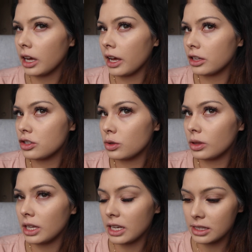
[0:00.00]
I do
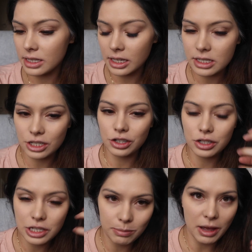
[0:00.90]
think it's easier
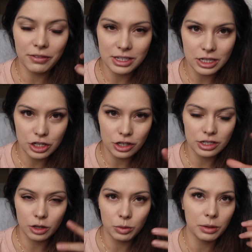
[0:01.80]
to buff this into your
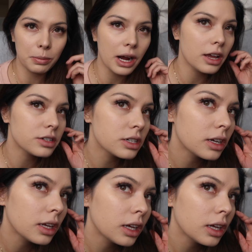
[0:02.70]
skin with the brush.